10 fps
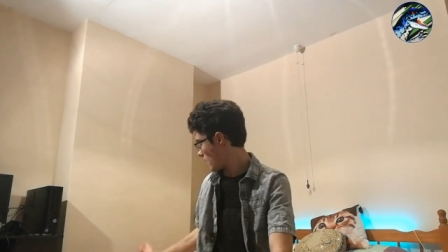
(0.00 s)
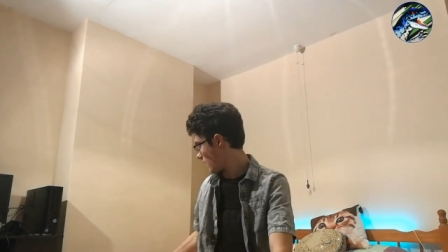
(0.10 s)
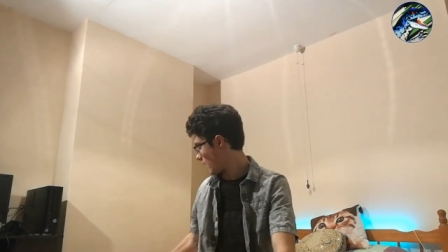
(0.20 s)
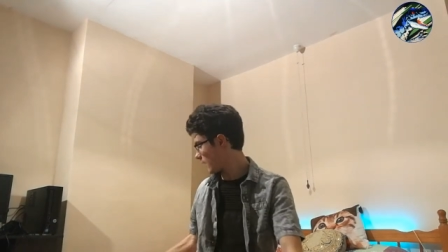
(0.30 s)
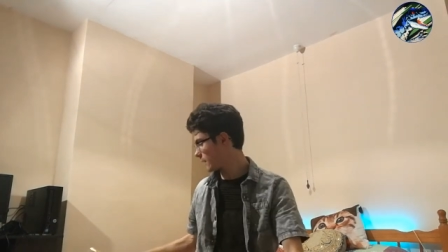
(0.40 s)

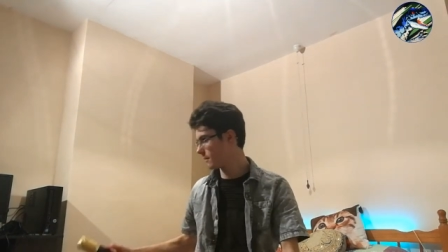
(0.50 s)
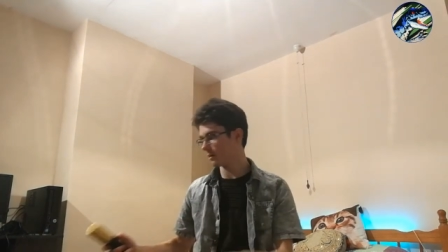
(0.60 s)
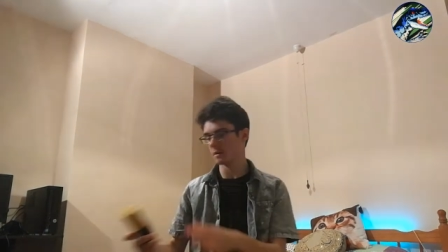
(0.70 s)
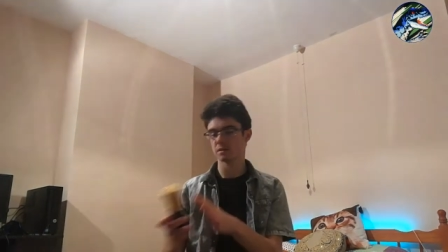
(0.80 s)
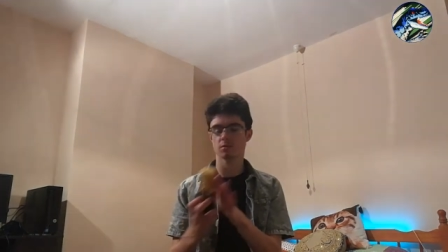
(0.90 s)
At the
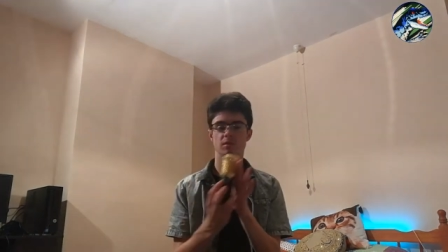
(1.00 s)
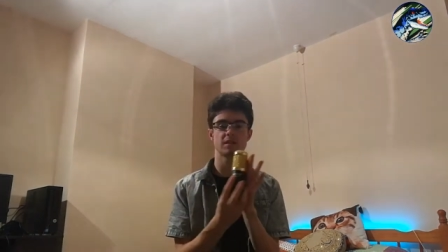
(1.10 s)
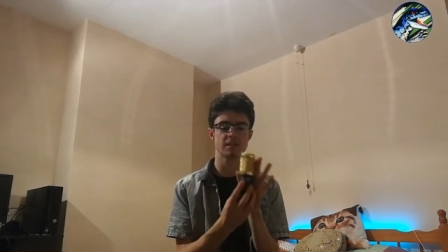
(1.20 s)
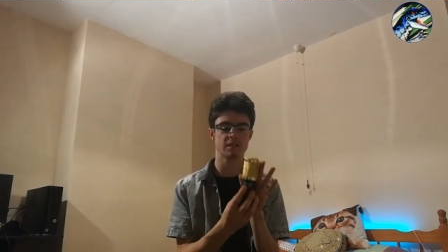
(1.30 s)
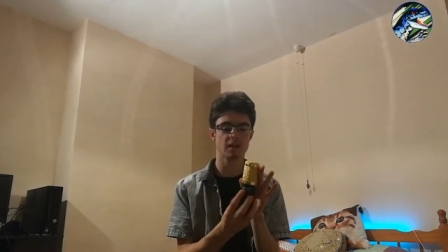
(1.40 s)
moment we're
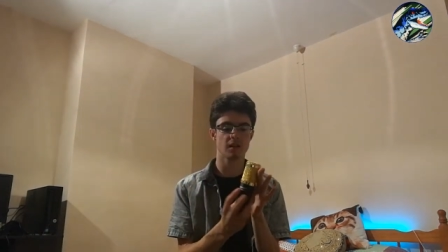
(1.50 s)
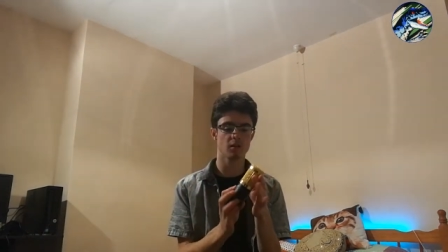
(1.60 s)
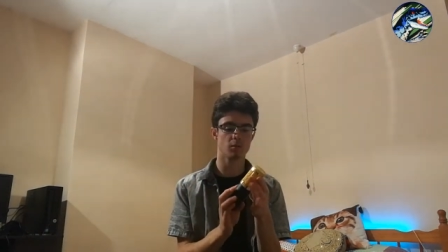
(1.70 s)
still